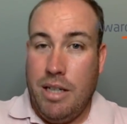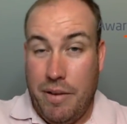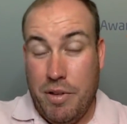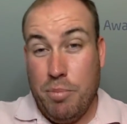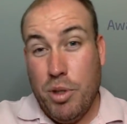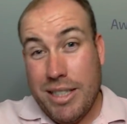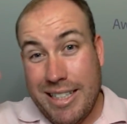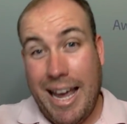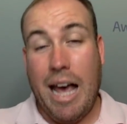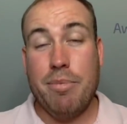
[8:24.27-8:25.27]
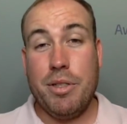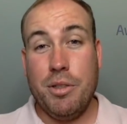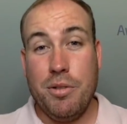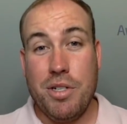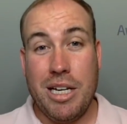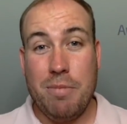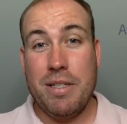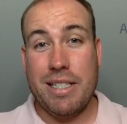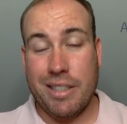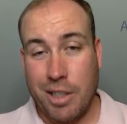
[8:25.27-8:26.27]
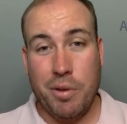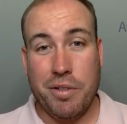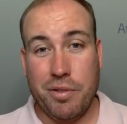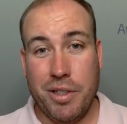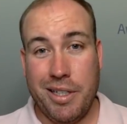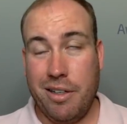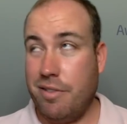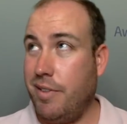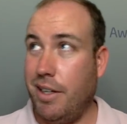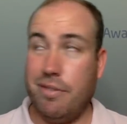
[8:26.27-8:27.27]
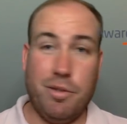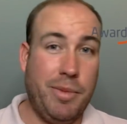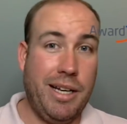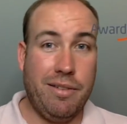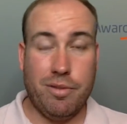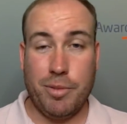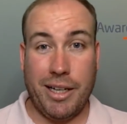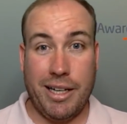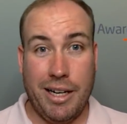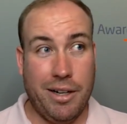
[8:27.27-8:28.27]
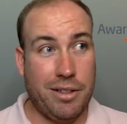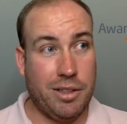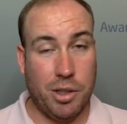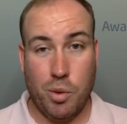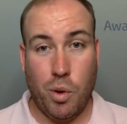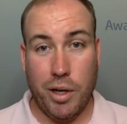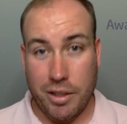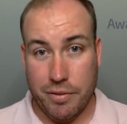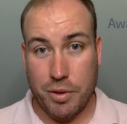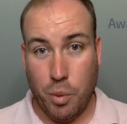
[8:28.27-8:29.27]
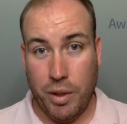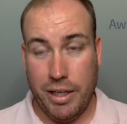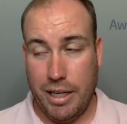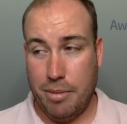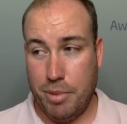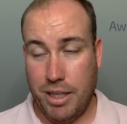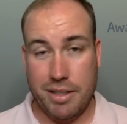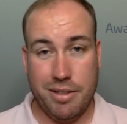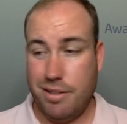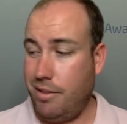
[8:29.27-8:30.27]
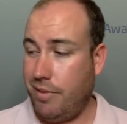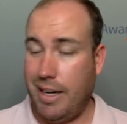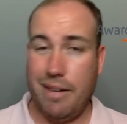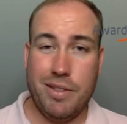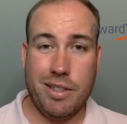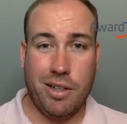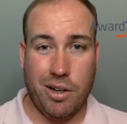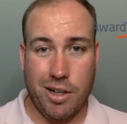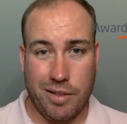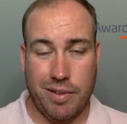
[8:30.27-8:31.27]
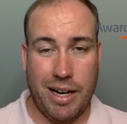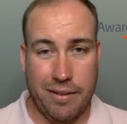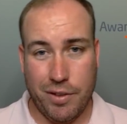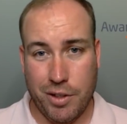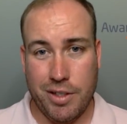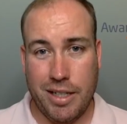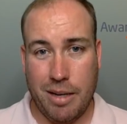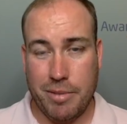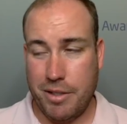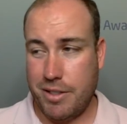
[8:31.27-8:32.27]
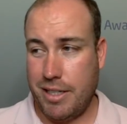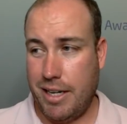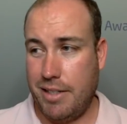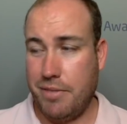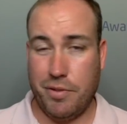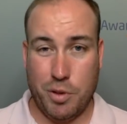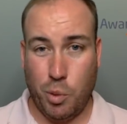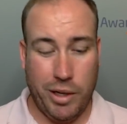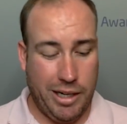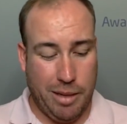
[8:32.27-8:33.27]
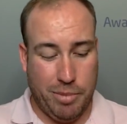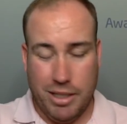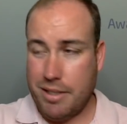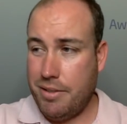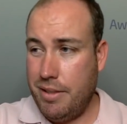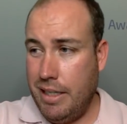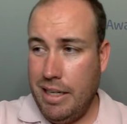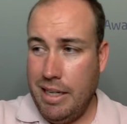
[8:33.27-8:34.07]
If you book the absolute cheapest, lowest Frontier fare, for me, from like here to LaGuardia for $29. If I have this card, if I have earned top tier status for $29,